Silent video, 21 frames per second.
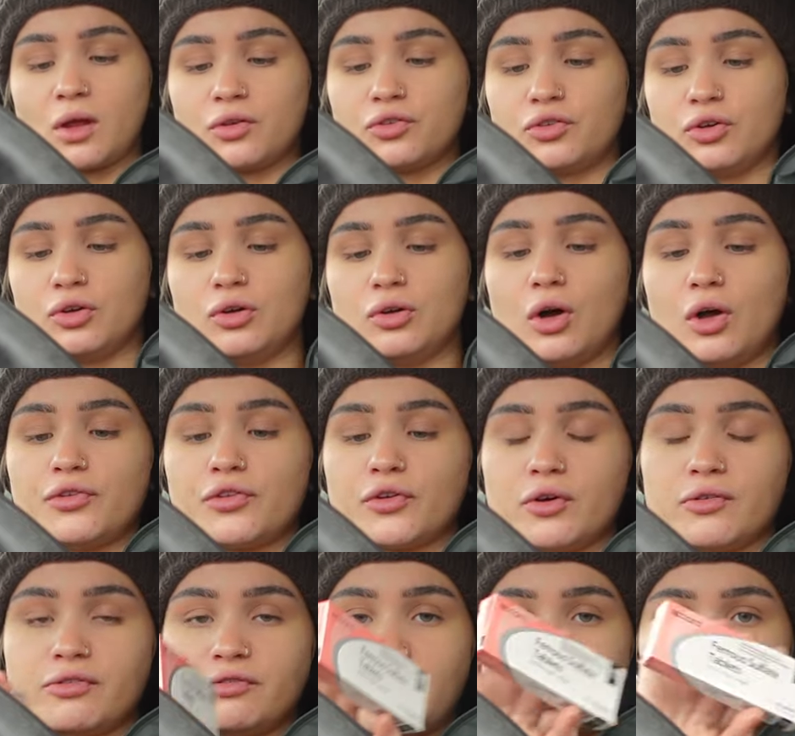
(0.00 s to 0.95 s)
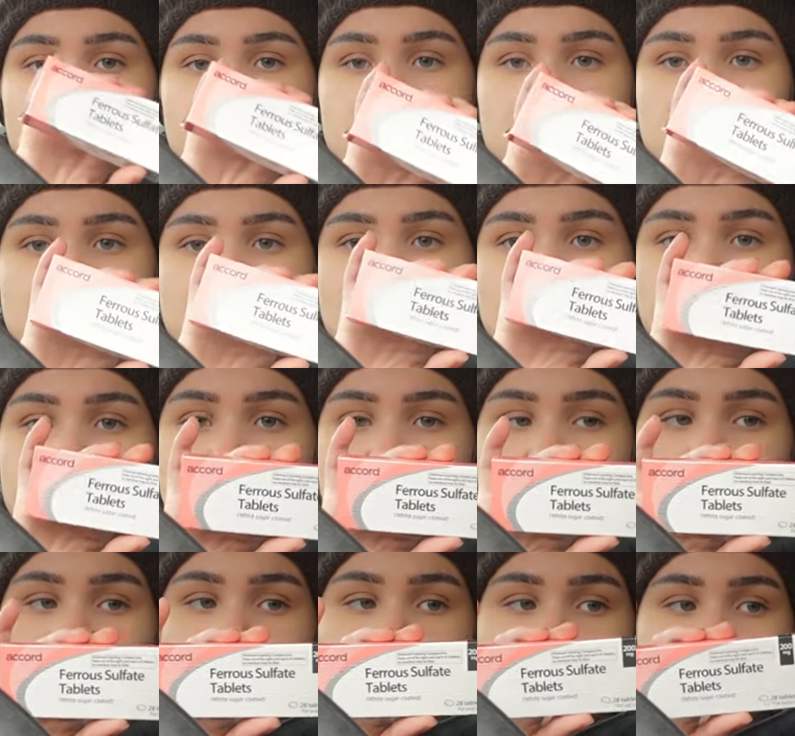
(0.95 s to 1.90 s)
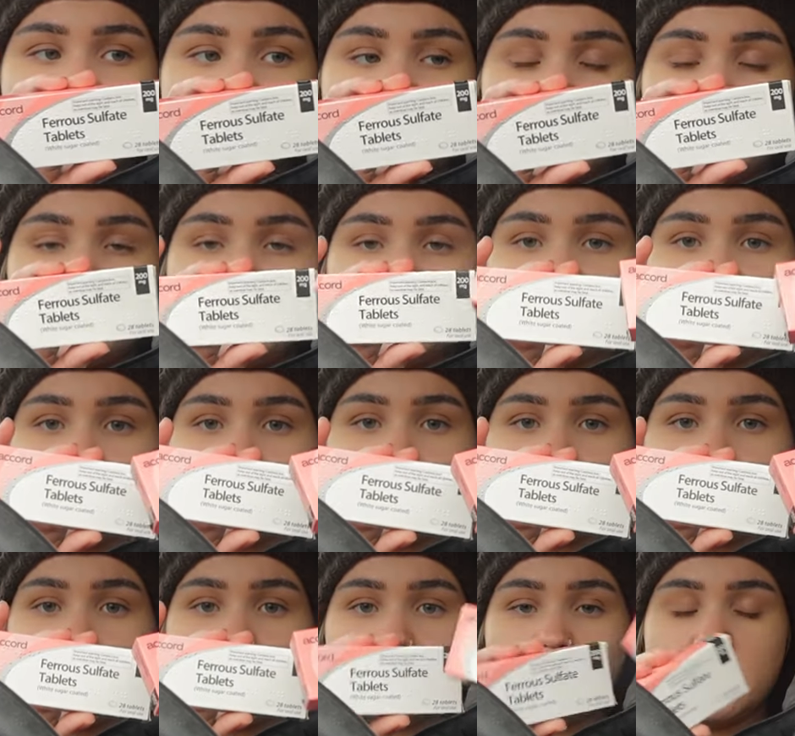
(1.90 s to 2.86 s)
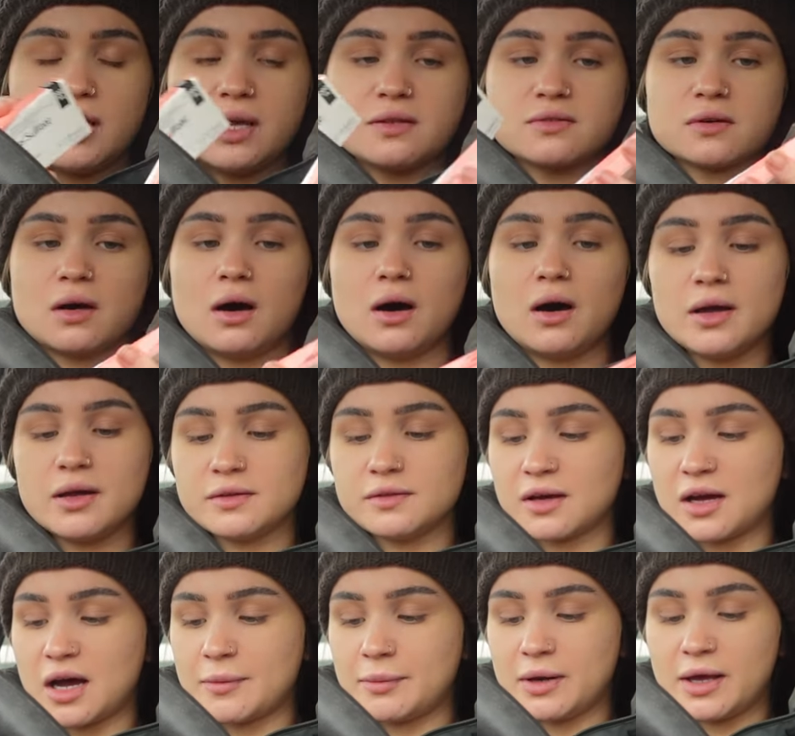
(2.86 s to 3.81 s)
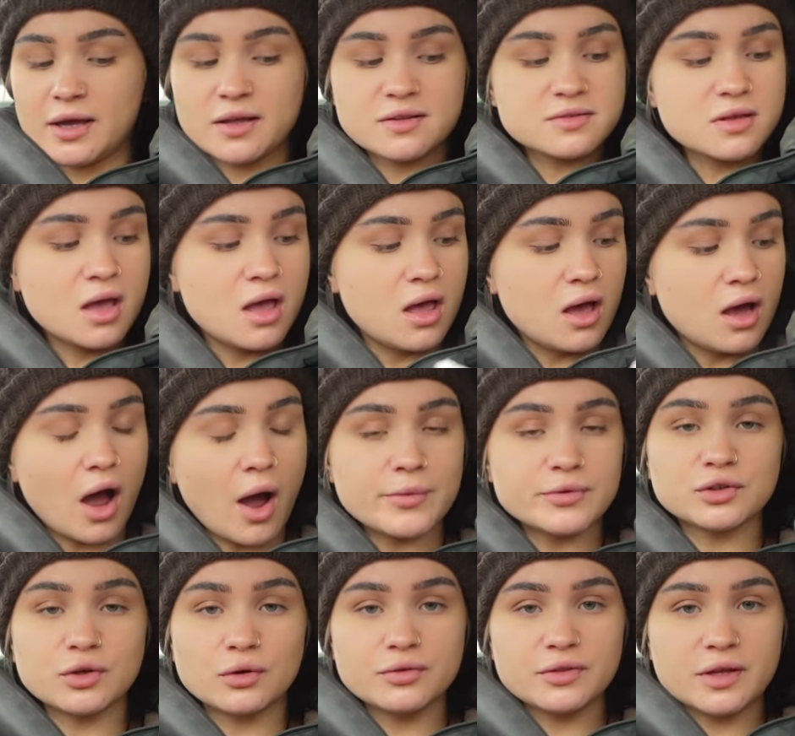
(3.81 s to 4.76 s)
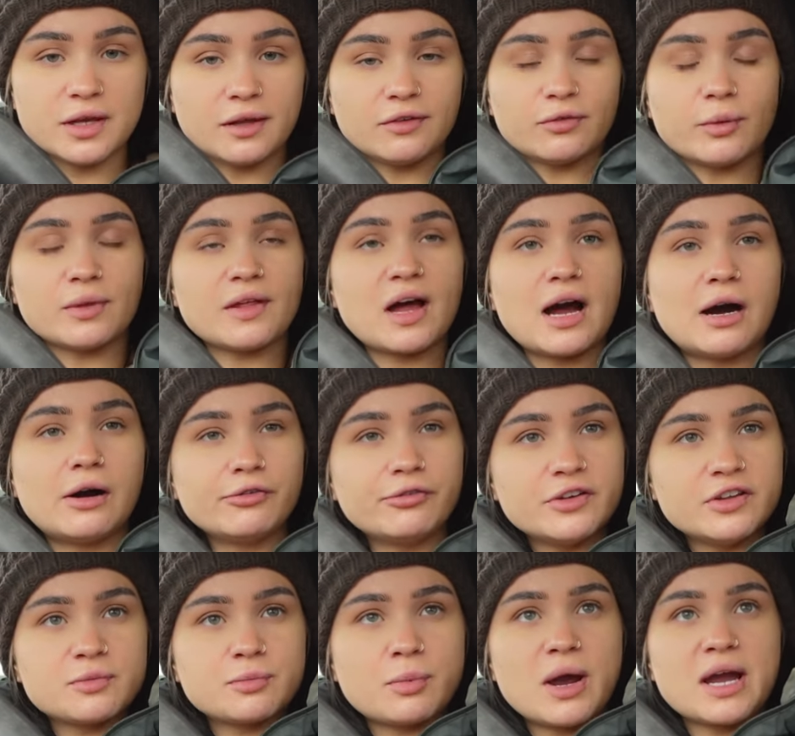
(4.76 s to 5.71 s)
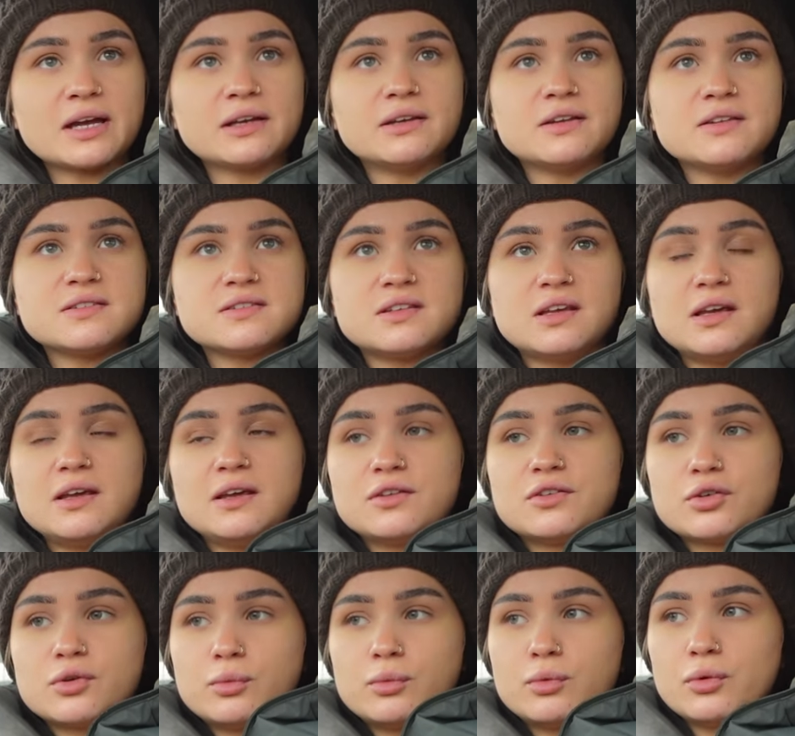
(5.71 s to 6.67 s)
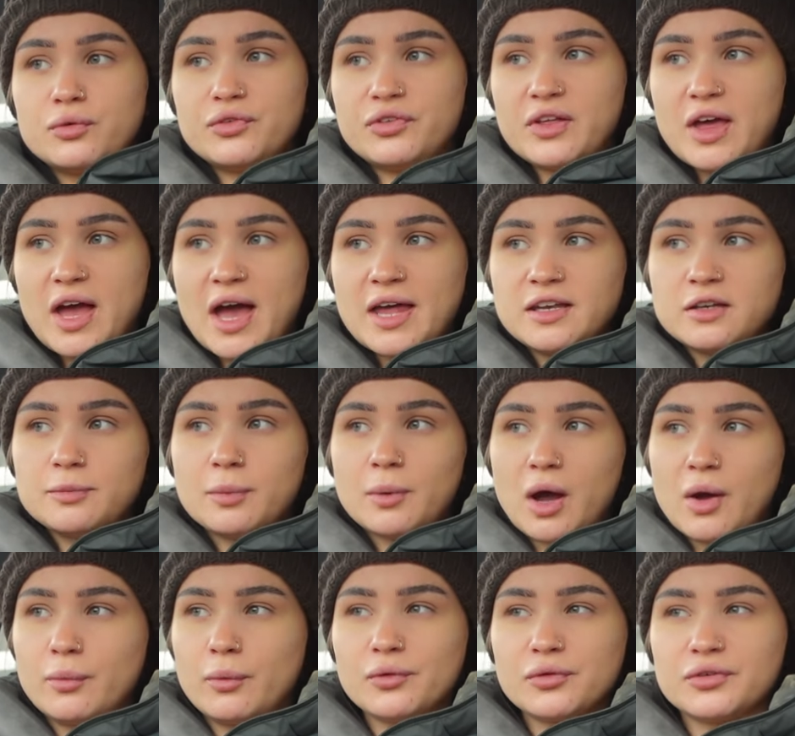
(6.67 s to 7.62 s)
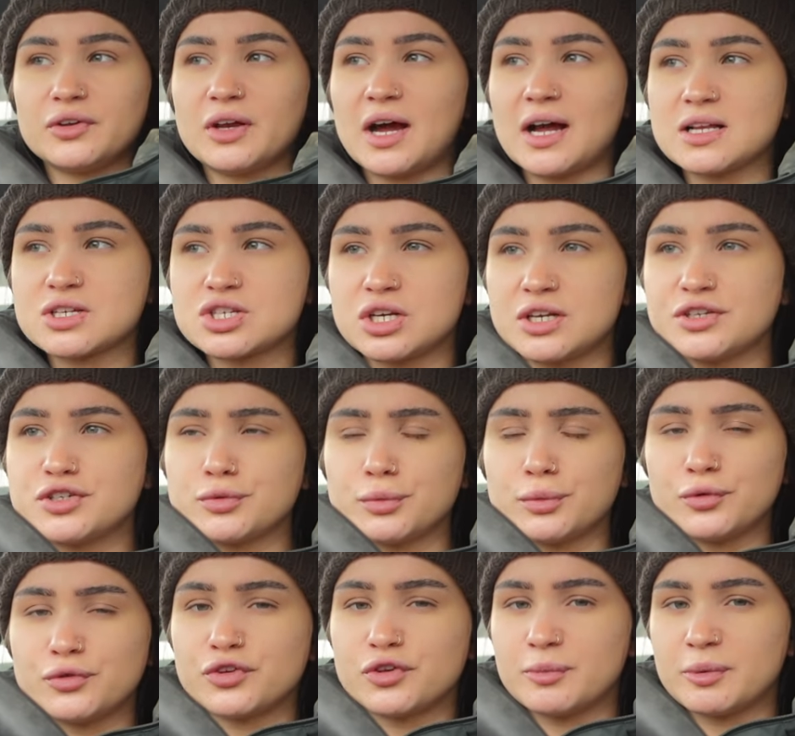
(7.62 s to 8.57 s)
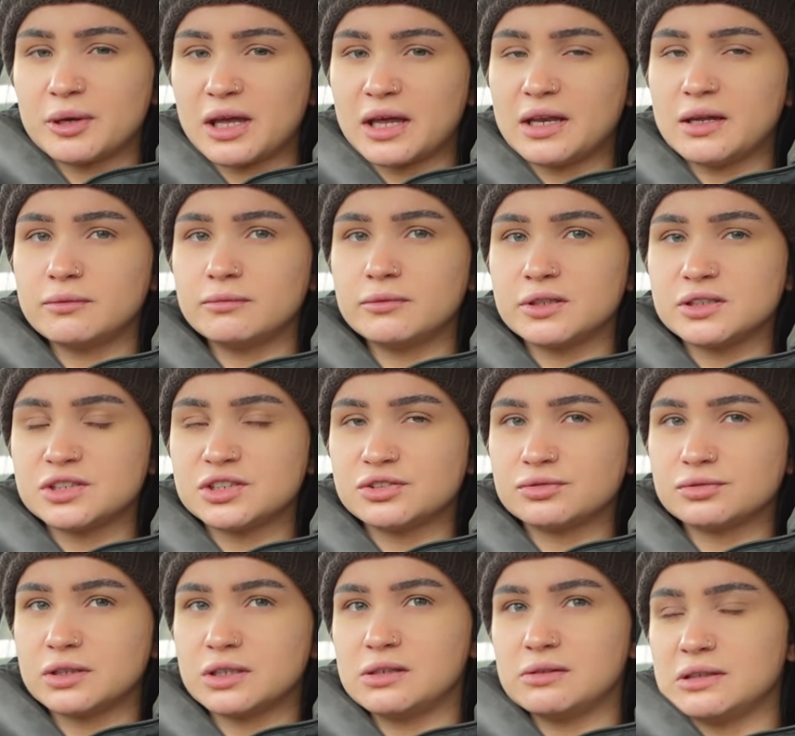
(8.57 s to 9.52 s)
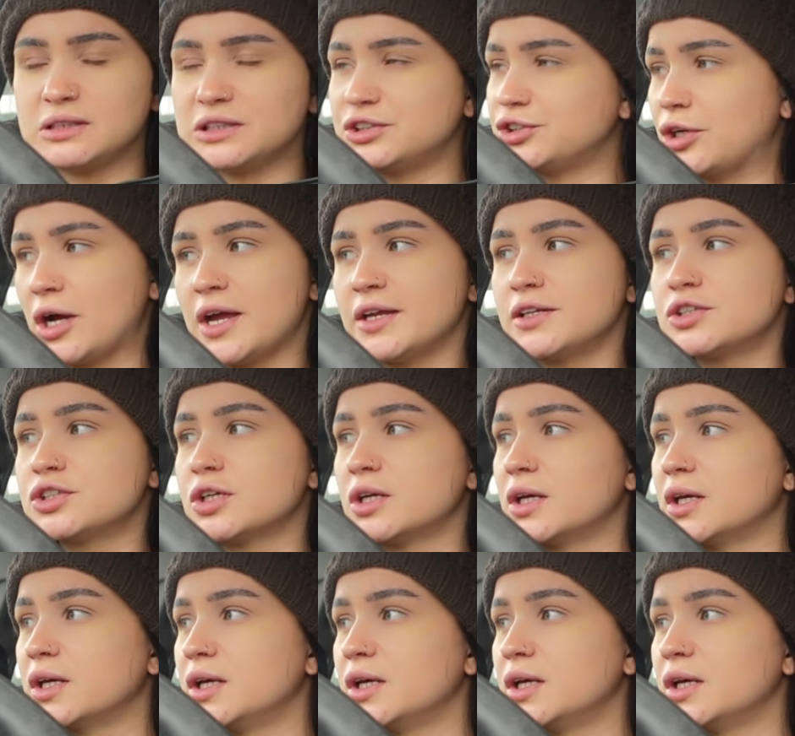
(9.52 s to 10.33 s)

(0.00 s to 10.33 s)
2 lots of ferrous sulfate, which if you didn't know is iron tablets. I was on these with Alfie's pregnancy towards the end, but I wasn't actually towards the beginning, which is really, really strange,